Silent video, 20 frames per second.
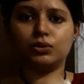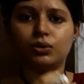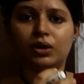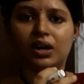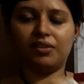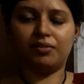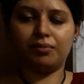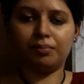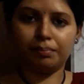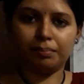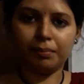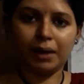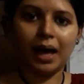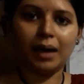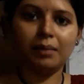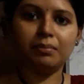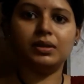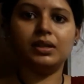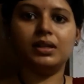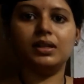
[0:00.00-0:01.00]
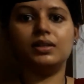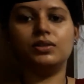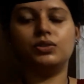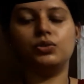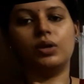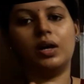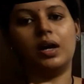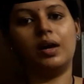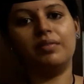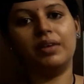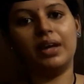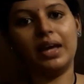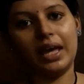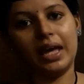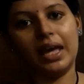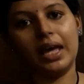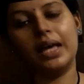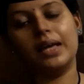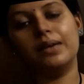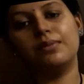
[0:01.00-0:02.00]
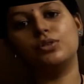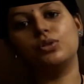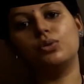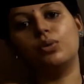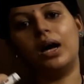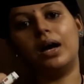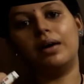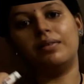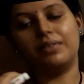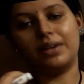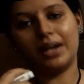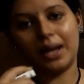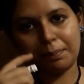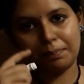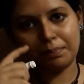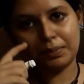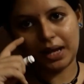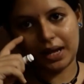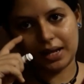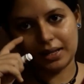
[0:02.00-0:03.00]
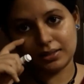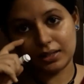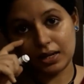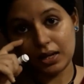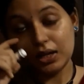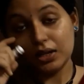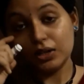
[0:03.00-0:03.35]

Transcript: You have mammals, you have aves, you have reptiles.